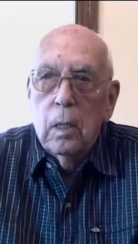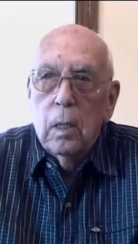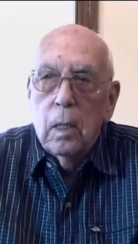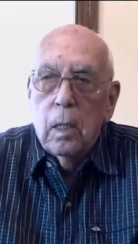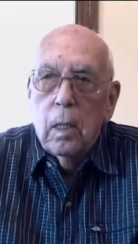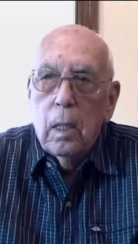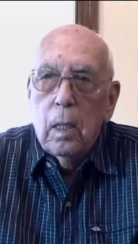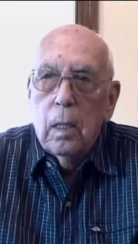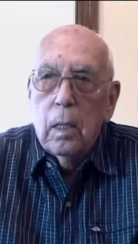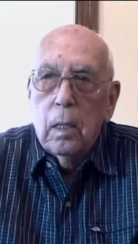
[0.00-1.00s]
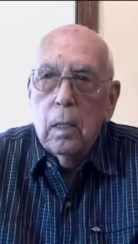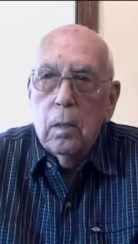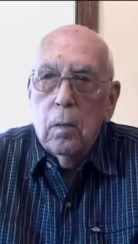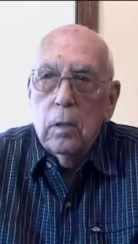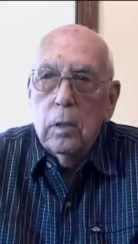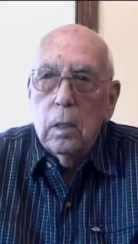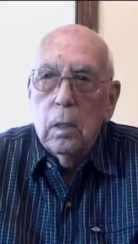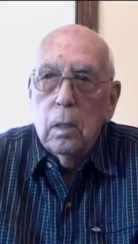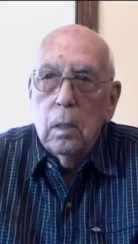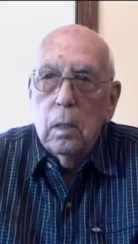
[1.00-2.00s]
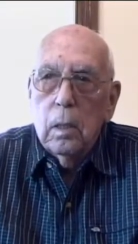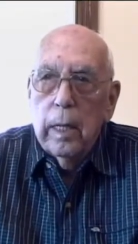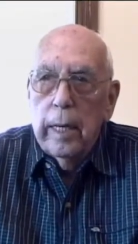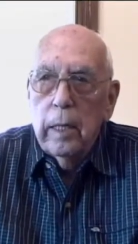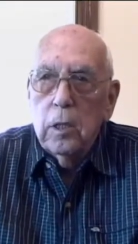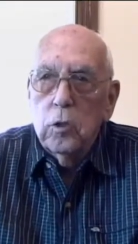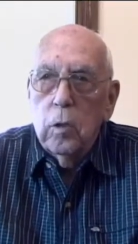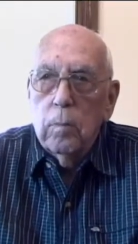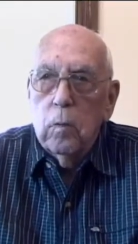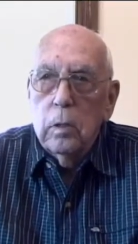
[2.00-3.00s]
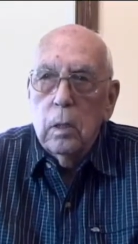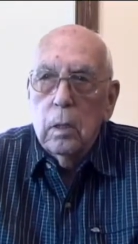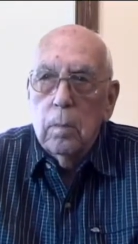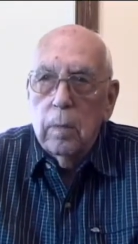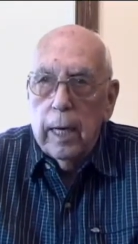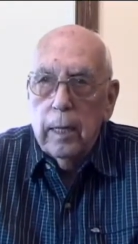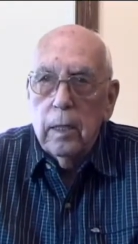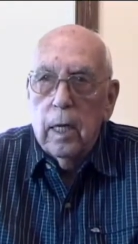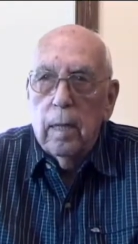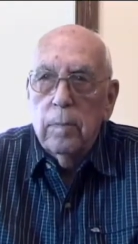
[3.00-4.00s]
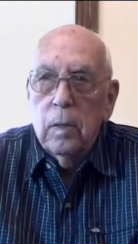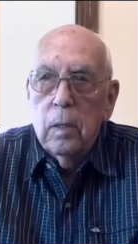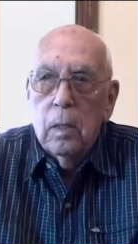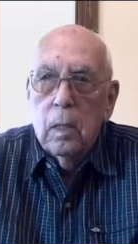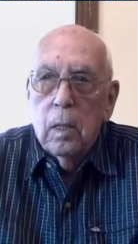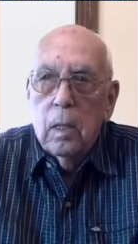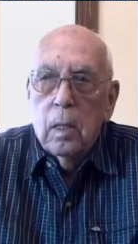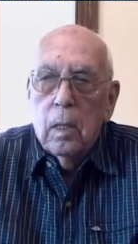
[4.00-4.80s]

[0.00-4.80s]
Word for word: and of course the landing strip was blacktop, and